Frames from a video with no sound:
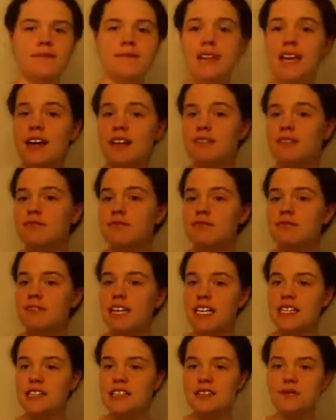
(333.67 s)
Yeah,
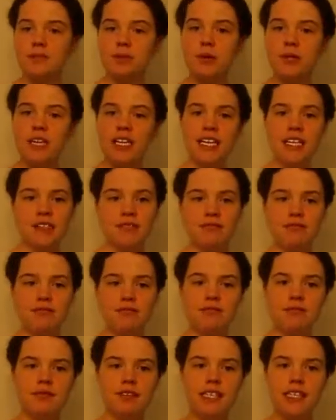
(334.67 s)
nice, pretty,
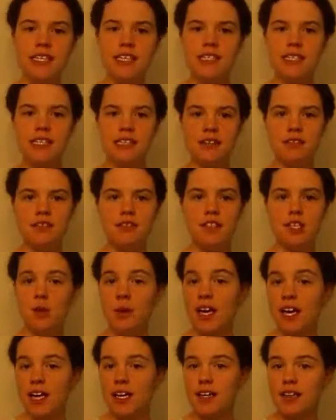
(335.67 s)
easy,
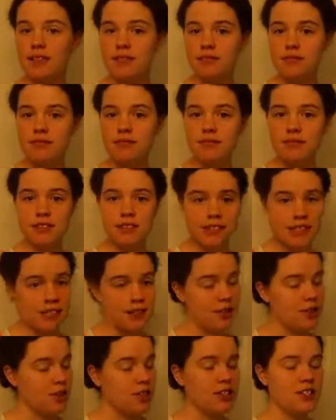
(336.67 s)
quick.
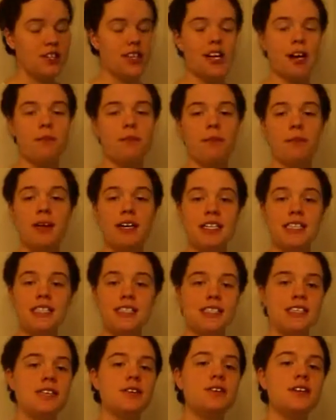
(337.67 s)
See, only took a couple minutes
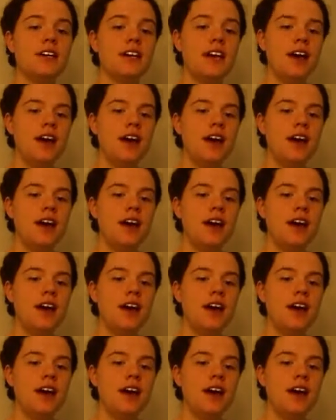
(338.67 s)
to do.